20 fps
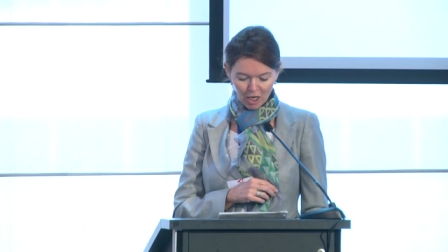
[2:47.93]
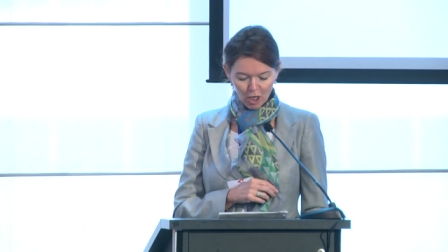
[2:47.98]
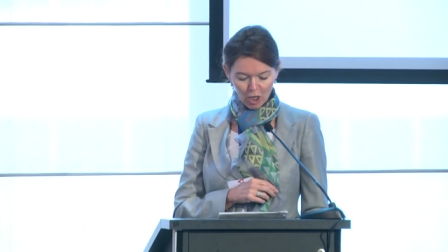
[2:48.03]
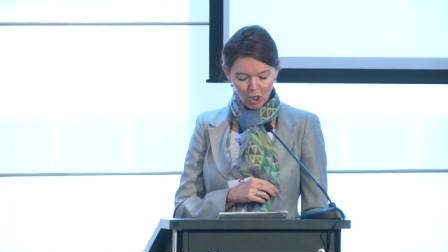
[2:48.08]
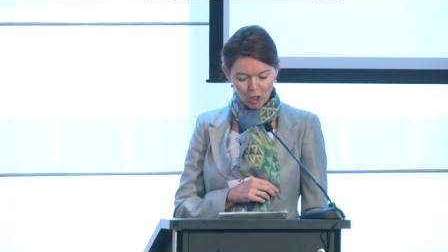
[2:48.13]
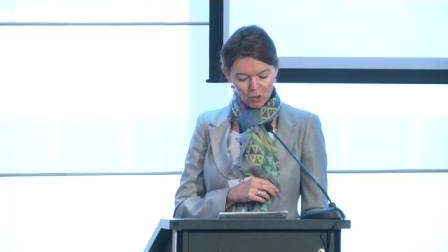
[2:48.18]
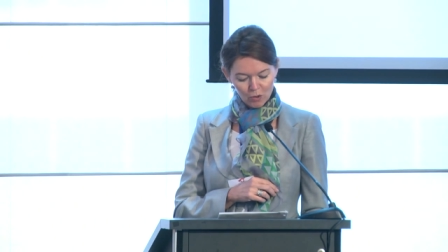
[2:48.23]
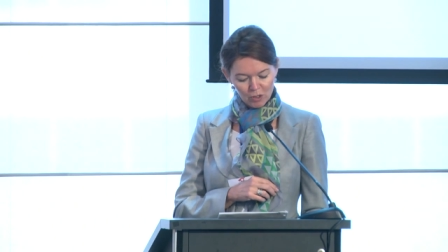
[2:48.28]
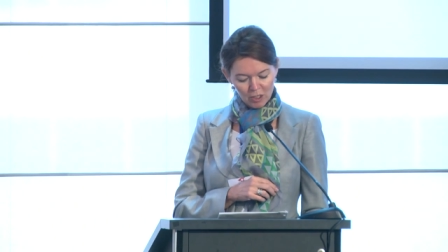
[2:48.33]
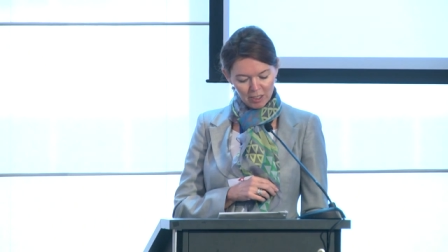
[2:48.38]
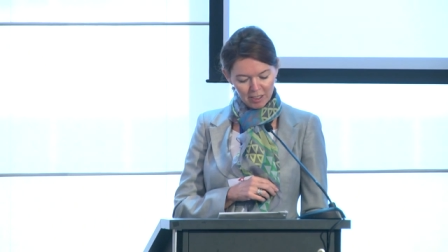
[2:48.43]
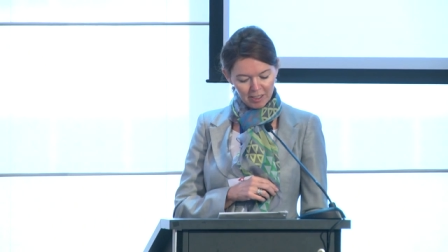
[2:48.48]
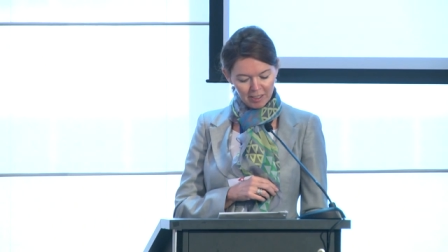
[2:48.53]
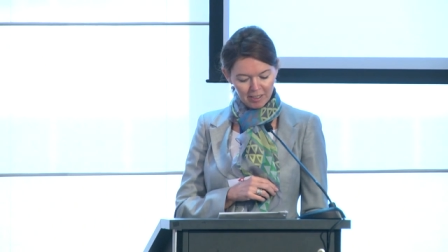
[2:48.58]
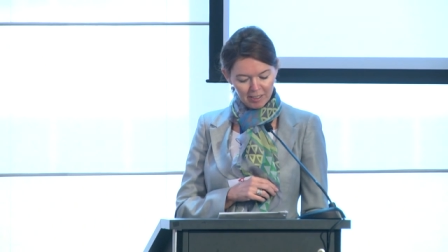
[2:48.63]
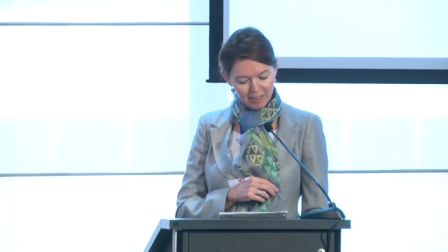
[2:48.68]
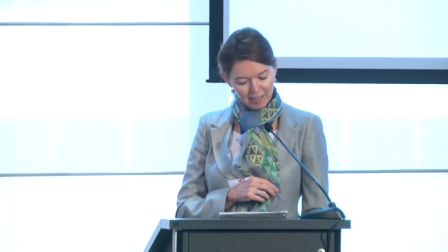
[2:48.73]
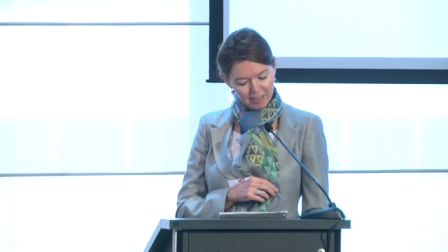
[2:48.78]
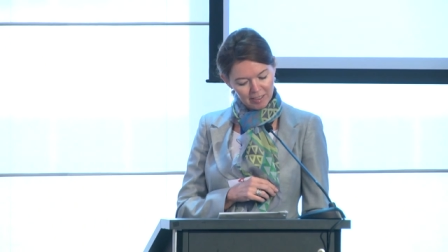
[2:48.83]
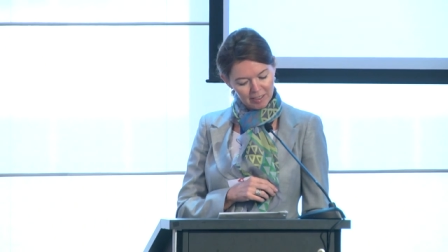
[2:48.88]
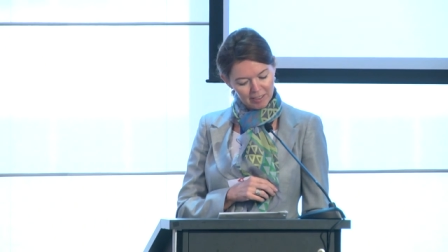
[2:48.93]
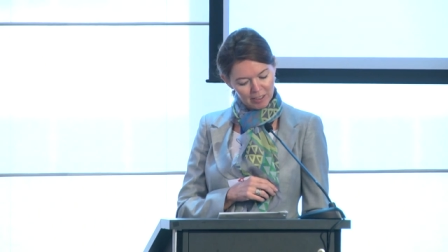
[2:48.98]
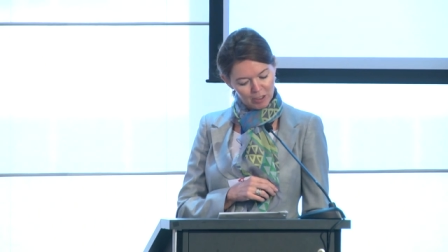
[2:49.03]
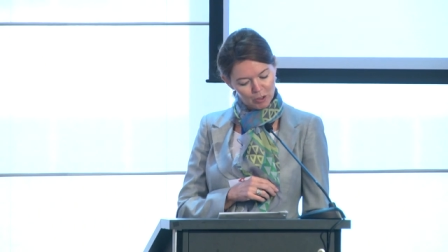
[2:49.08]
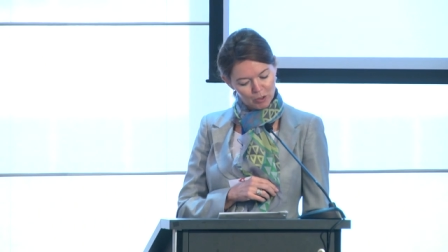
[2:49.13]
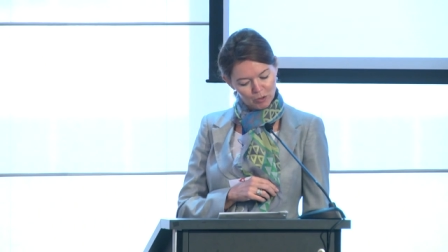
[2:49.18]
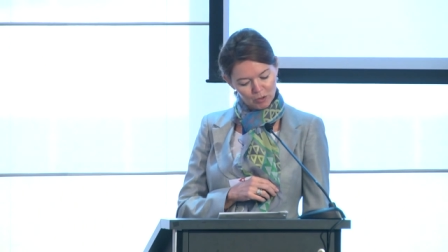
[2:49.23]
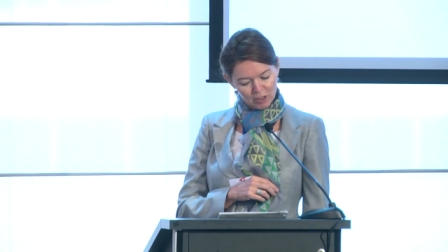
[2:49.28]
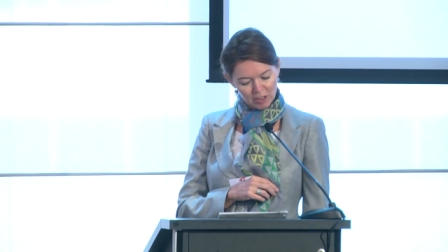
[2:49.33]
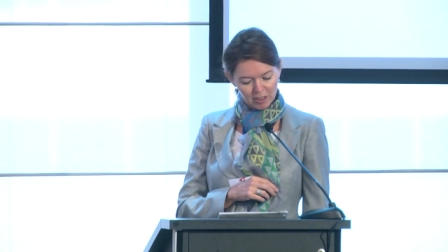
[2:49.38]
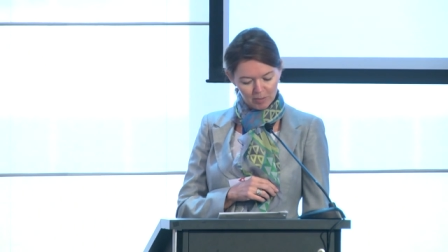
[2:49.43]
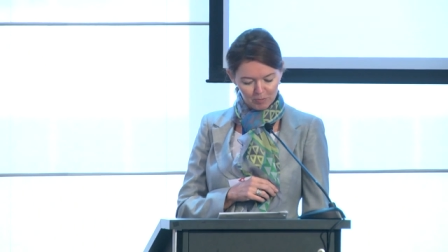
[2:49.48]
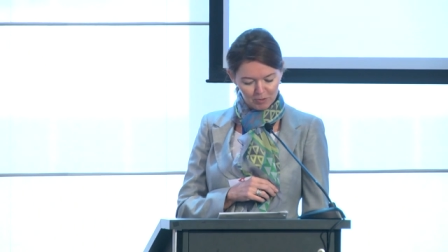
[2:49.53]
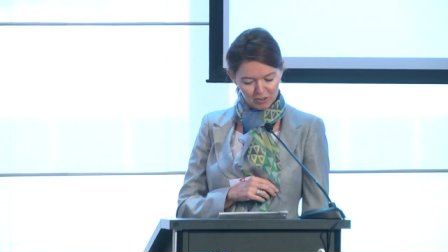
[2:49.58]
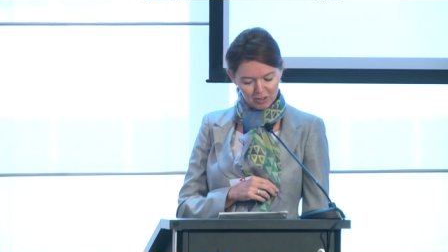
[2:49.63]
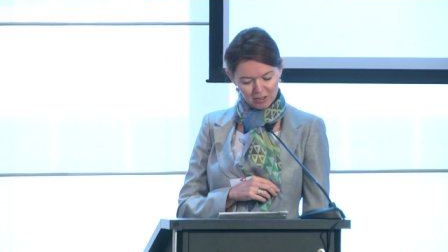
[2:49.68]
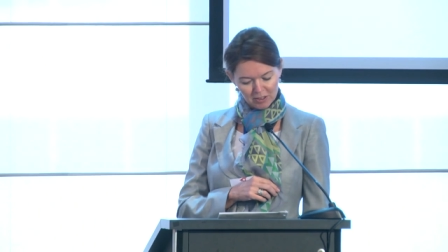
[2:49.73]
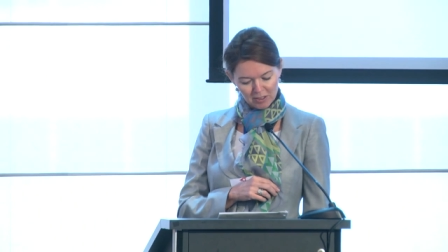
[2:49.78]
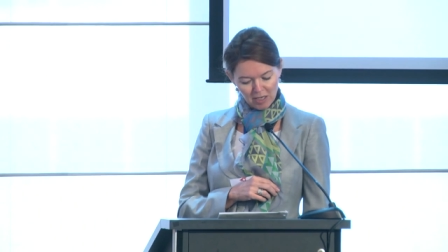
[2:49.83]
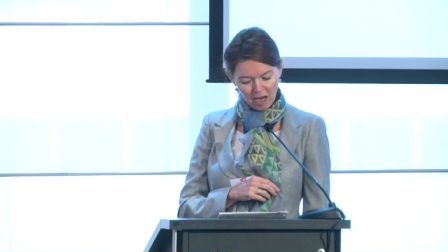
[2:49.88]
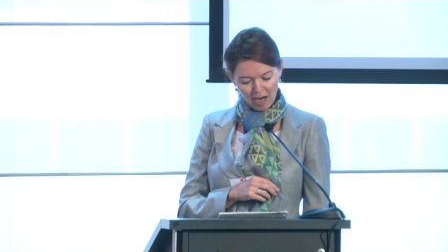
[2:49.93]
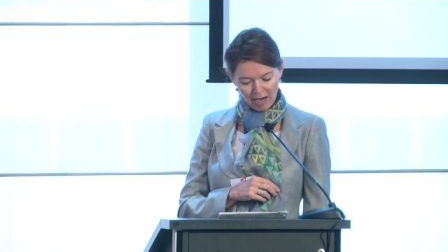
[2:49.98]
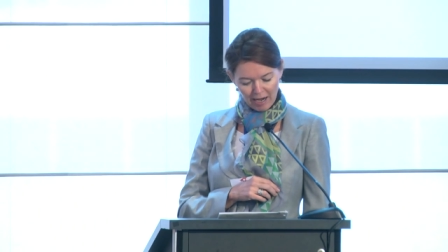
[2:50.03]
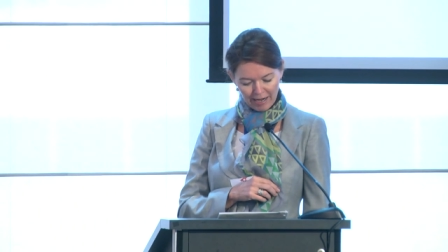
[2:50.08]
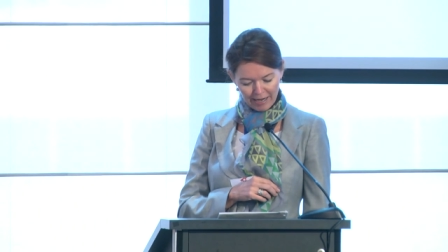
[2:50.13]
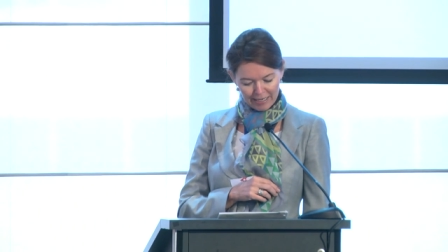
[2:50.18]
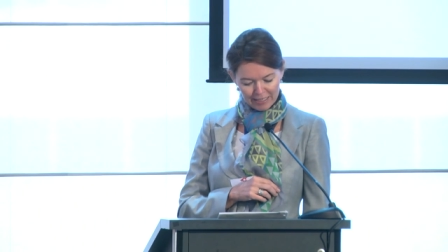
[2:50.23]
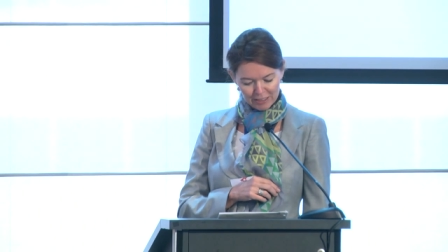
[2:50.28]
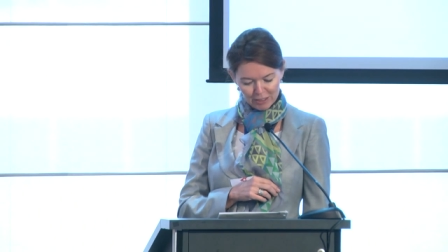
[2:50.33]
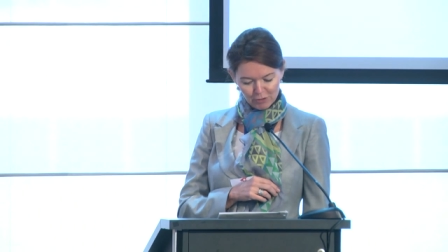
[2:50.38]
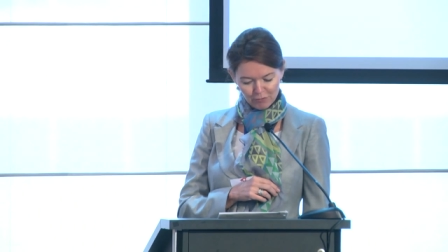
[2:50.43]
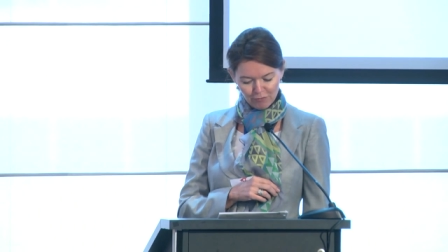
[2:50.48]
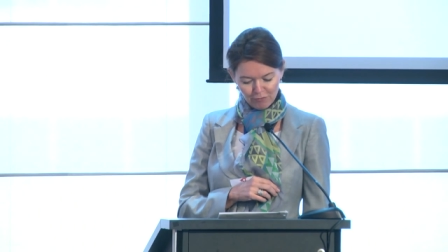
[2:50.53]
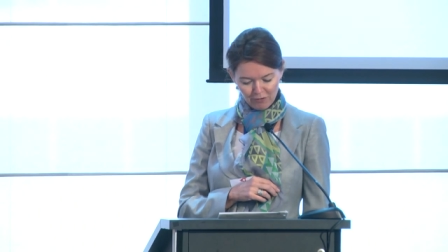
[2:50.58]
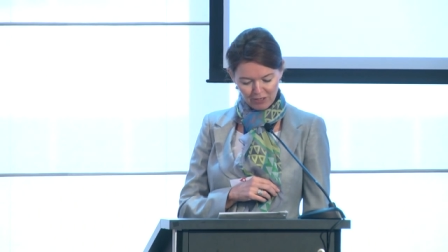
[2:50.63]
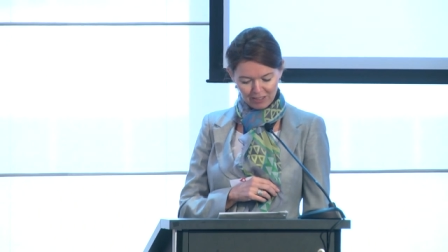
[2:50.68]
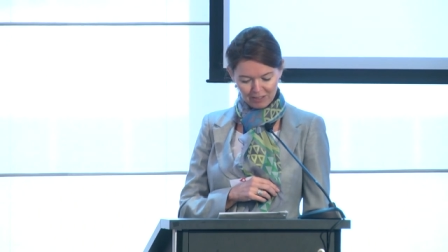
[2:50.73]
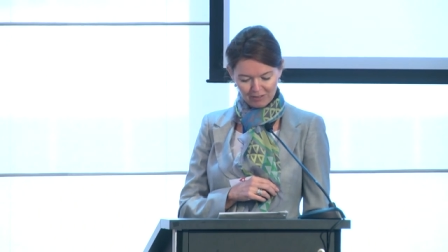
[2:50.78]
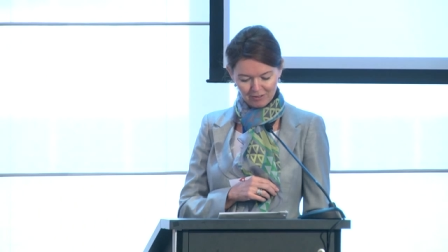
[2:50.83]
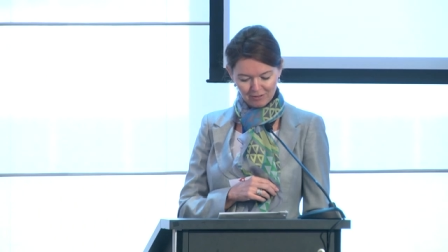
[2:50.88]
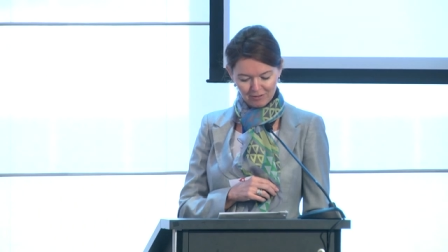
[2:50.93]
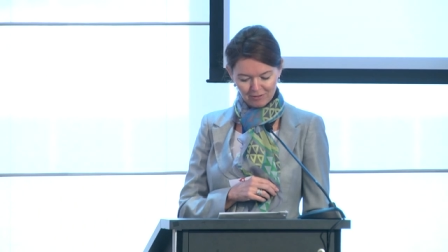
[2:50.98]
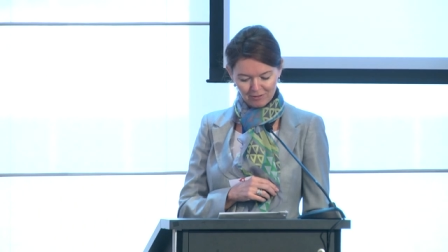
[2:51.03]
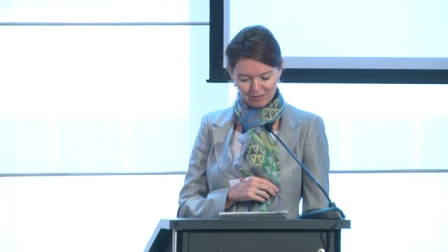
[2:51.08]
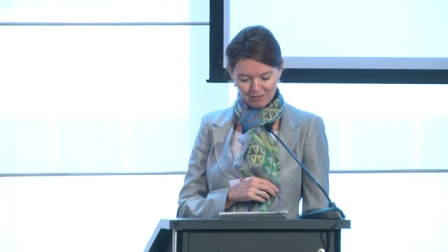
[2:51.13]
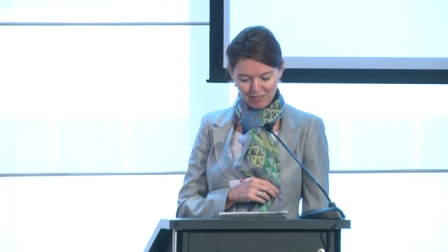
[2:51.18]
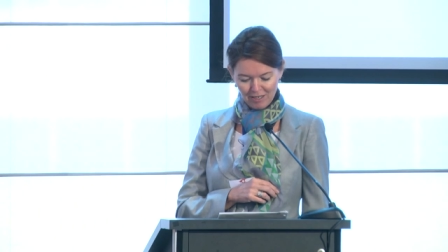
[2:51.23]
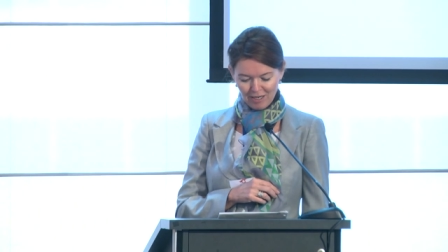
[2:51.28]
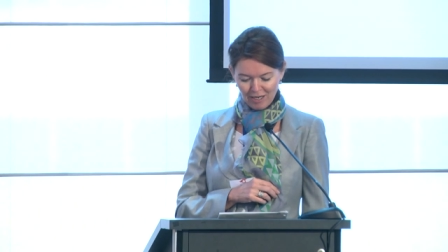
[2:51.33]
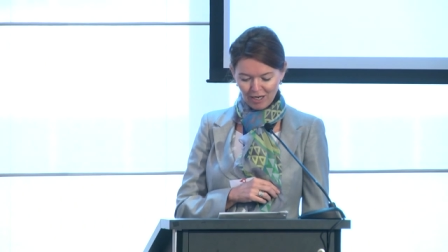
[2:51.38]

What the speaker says: Only he who keeps his eyes fixed